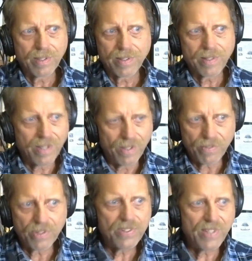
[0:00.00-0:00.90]

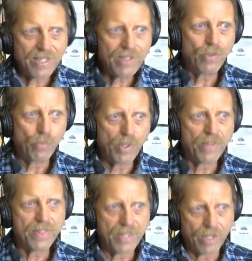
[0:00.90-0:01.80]
conversation with
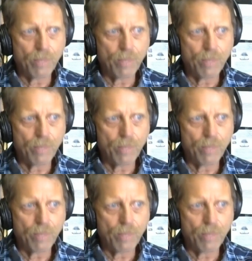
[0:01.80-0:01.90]
them